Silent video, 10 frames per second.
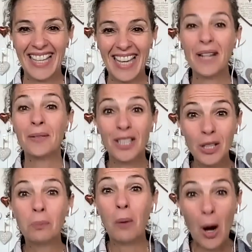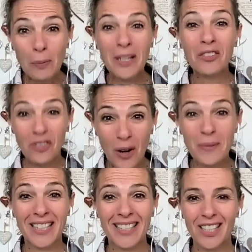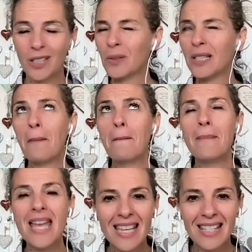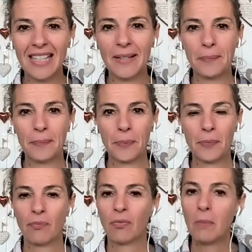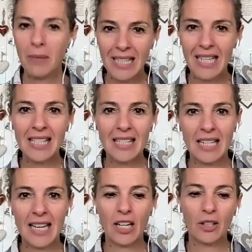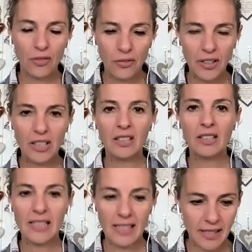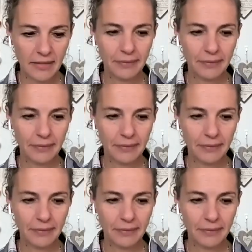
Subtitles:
And I'm still popping from it because it was amazing. But yesterday I could feel the